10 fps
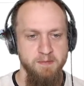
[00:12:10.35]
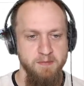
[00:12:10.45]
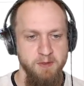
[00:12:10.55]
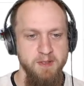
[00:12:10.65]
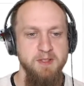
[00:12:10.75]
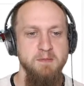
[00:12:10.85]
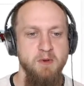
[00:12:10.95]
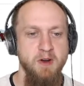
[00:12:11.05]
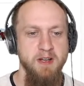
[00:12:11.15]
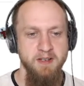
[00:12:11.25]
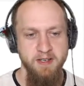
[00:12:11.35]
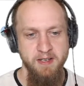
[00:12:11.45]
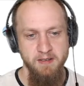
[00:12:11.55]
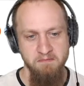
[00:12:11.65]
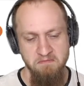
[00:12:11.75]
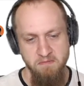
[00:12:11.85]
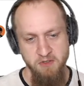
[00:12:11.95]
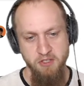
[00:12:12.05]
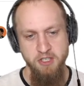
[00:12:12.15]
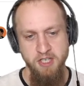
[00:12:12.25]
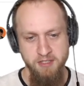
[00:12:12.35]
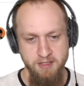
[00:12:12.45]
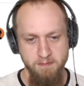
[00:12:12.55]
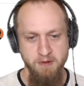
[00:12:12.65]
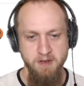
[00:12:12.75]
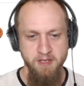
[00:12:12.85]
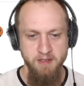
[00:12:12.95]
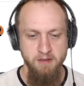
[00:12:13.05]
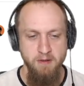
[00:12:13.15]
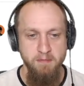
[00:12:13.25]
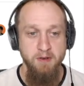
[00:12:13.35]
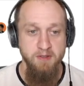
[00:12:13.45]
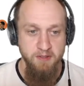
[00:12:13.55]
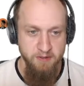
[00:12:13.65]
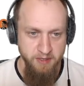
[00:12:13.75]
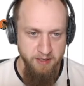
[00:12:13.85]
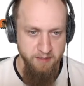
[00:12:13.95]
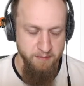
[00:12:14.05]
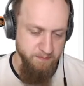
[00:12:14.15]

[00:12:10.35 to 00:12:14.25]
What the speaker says: So it's more than just putting the components together.